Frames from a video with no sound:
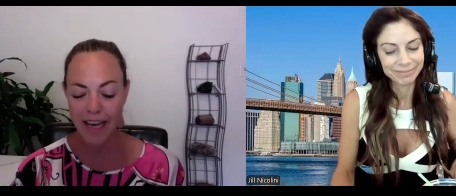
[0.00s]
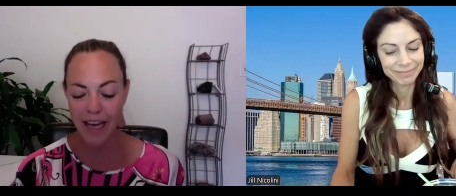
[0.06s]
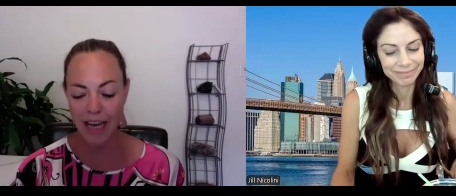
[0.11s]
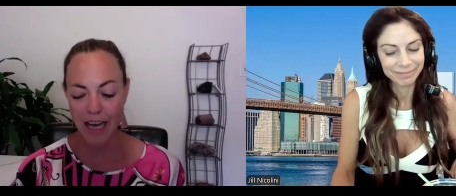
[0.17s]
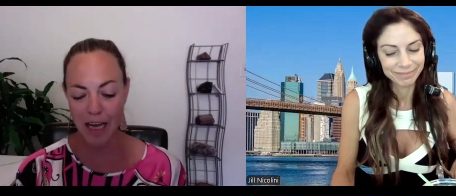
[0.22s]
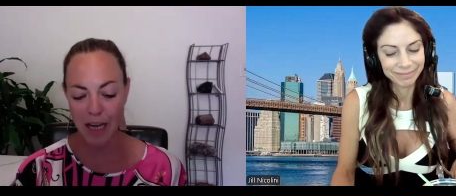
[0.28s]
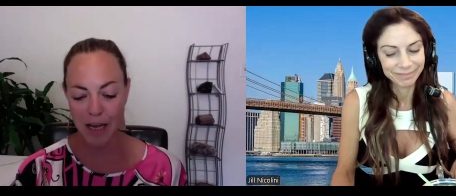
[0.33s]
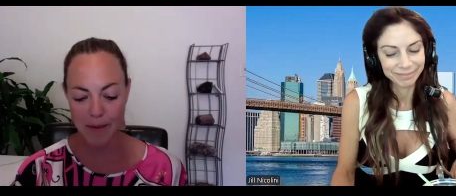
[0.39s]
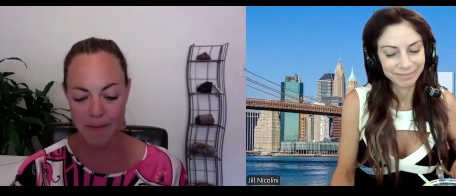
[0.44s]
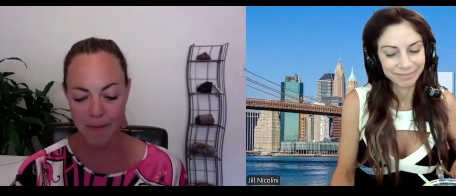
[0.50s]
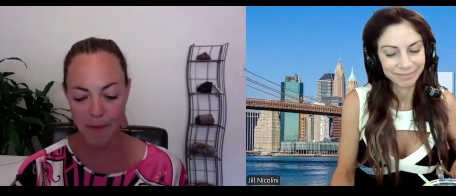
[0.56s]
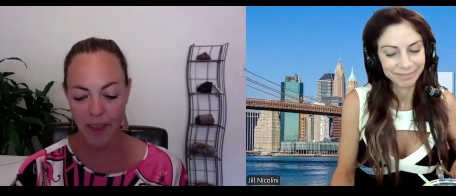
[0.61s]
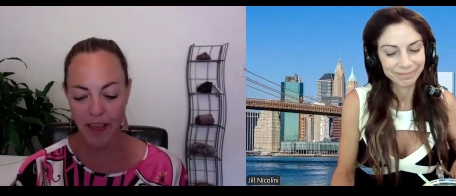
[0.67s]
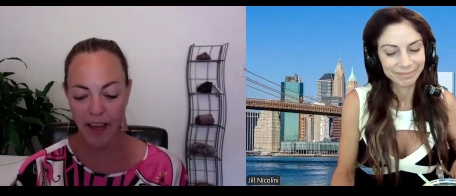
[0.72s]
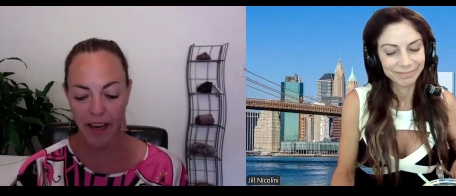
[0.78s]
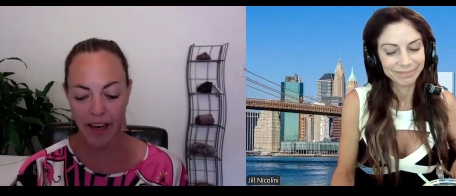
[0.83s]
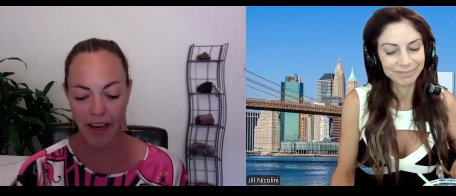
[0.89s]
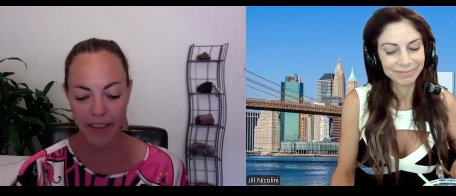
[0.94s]
Speaker 1: um,
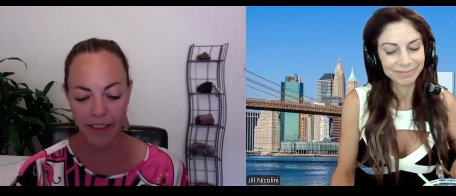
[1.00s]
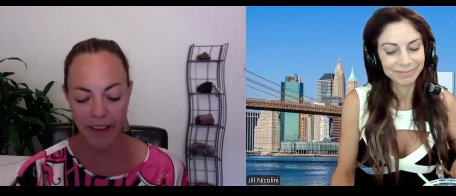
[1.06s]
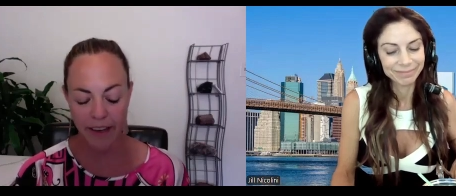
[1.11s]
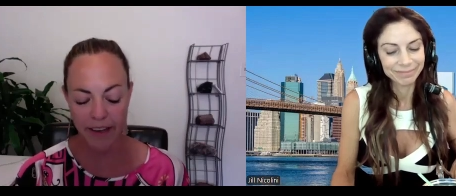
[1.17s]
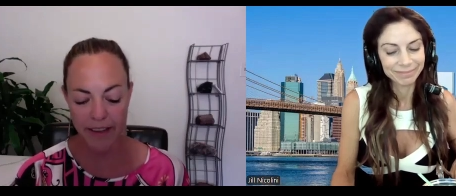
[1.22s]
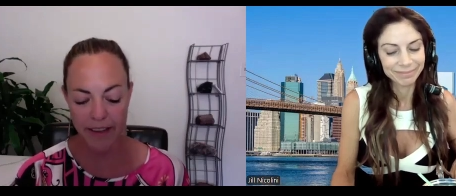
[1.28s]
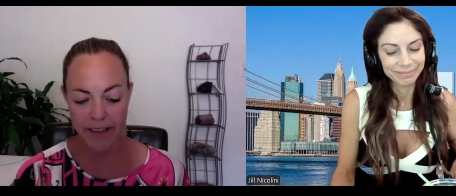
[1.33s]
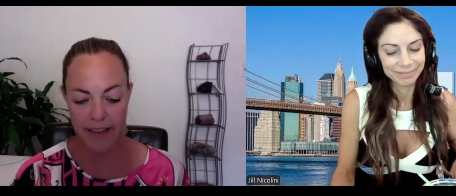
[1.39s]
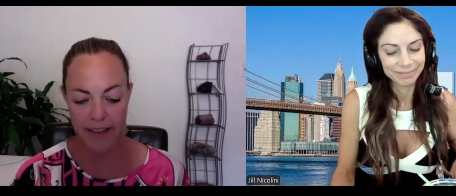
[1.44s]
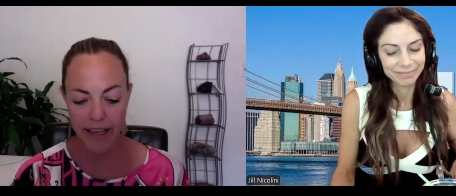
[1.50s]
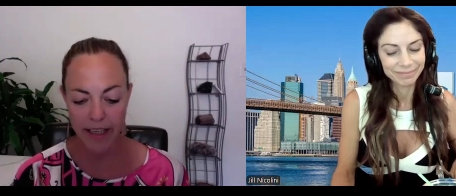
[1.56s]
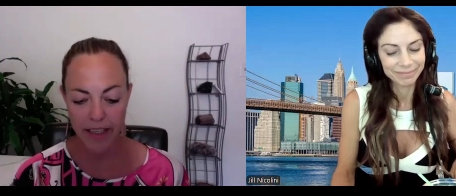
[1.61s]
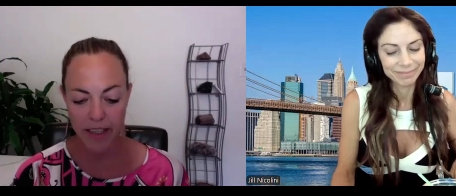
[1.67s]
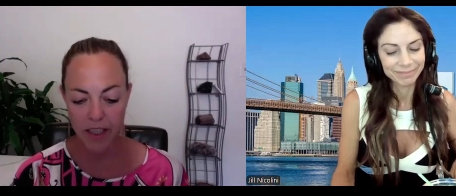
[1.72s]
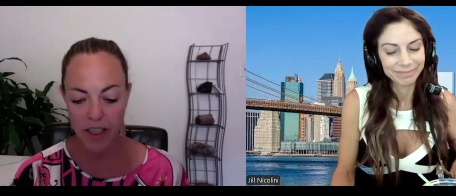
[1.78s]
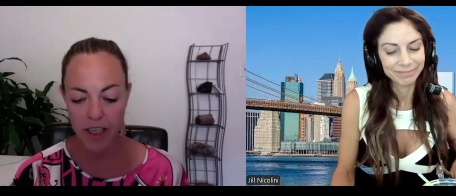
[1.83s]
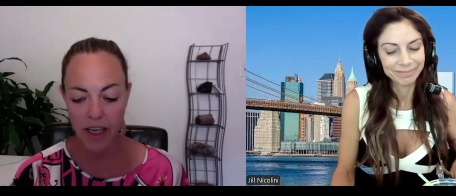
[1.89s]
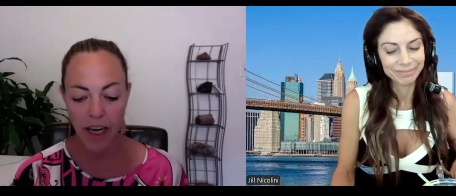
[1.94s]
that I think that
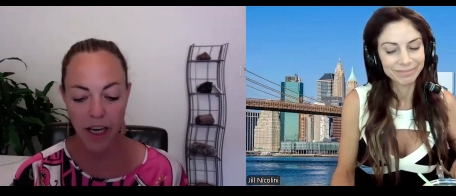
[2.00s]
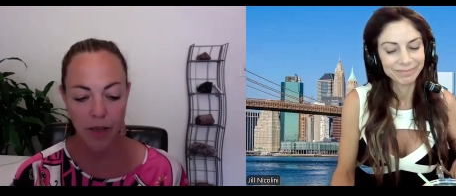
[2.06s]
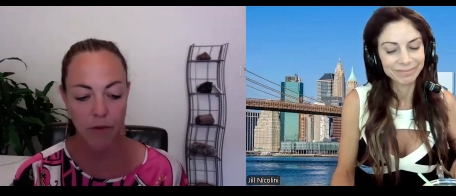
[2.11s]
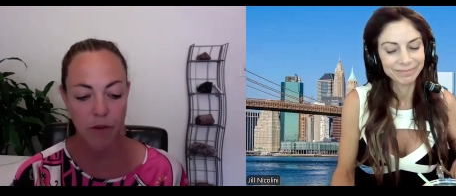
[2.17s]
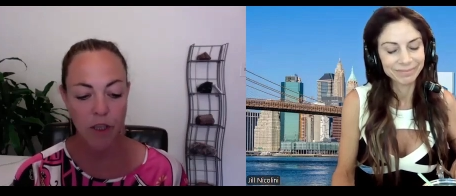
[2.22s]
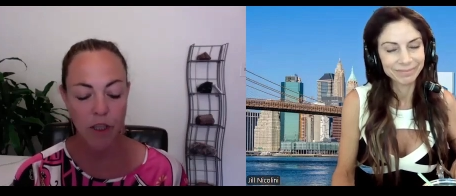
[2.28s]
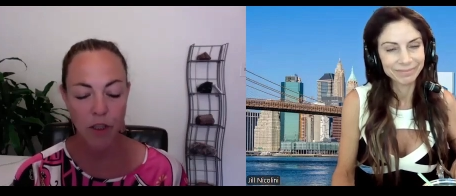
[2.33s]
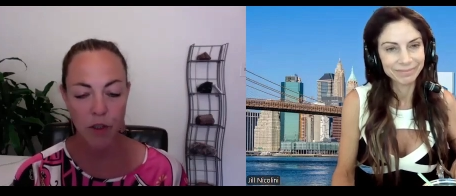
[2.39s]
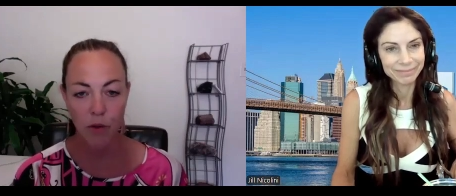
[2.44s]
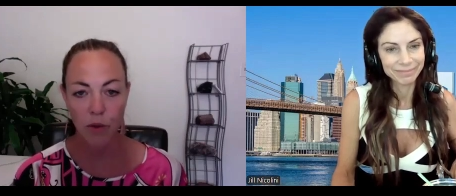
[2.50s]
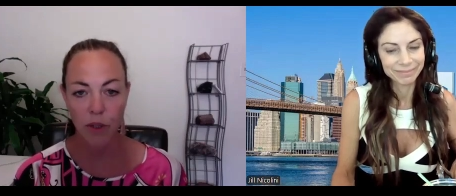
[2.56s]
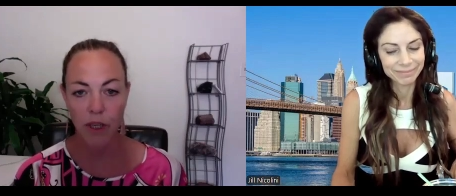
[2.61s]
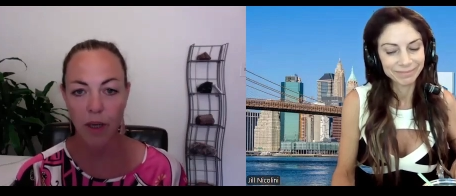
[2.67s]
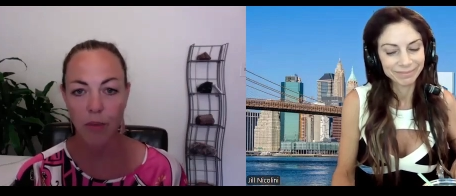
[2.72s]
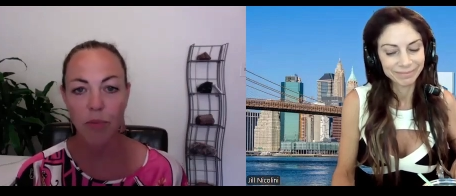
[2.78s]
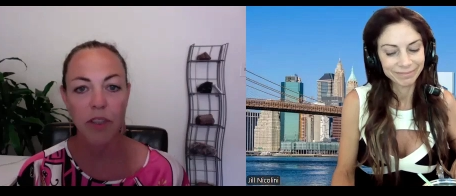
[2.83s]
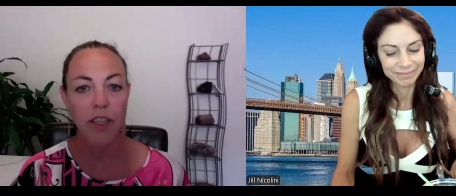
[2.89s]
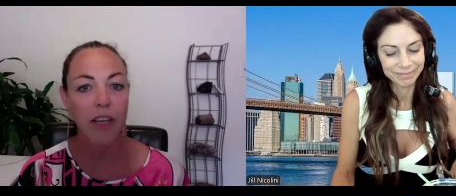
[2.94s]
is time to
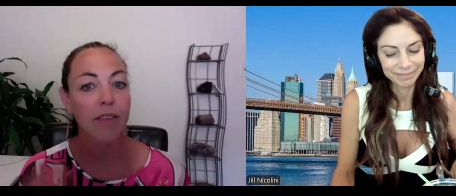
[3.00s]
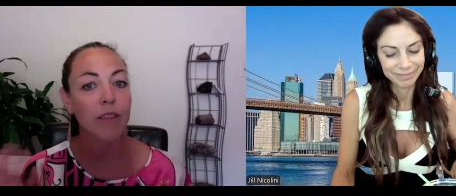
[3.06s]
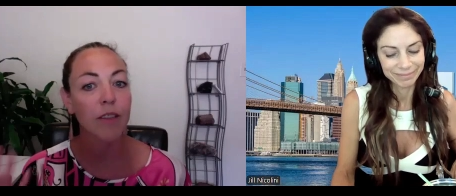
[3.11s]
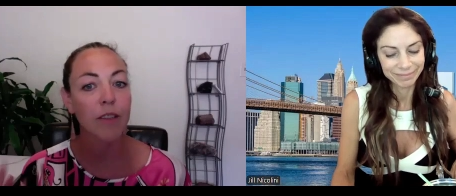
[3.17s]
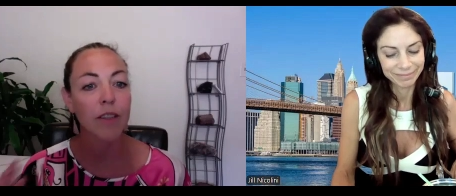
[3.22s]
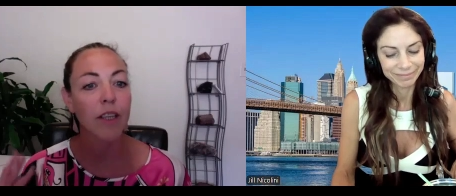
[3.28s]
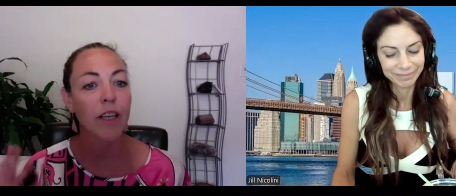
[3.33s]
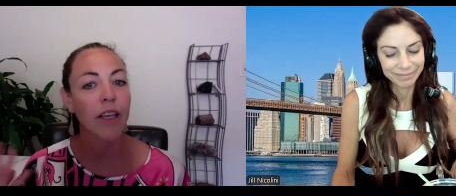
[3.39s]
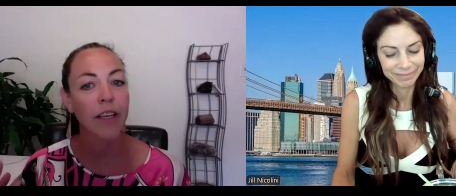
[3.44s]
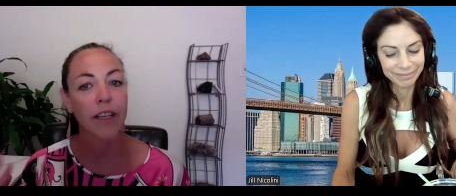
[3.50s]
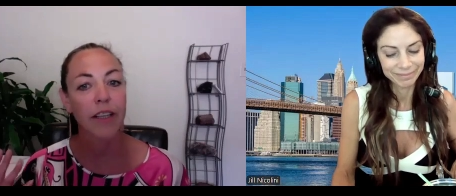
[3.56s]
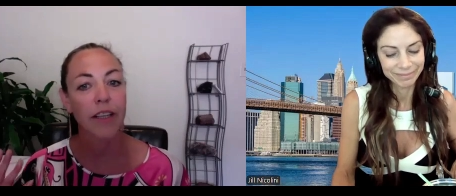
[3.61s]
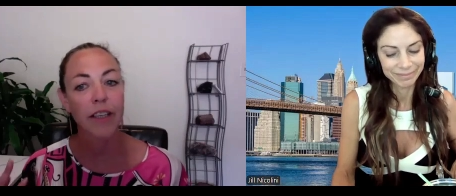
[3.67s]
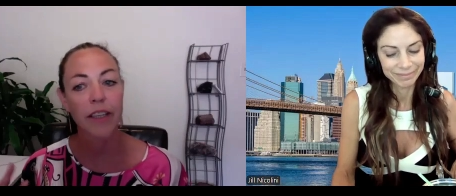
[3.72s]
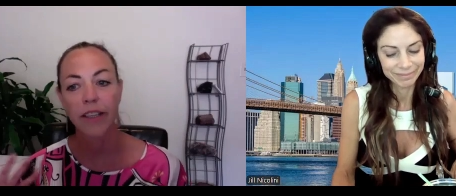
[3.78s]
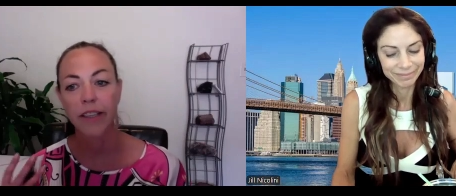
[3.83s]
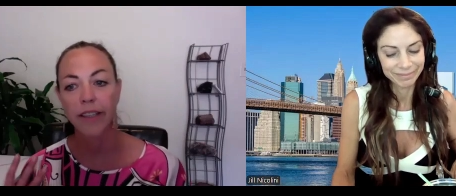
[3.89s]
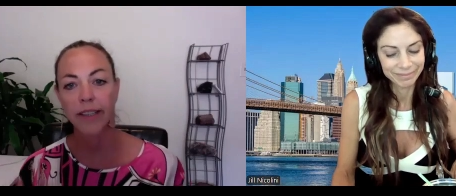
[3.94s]
up level our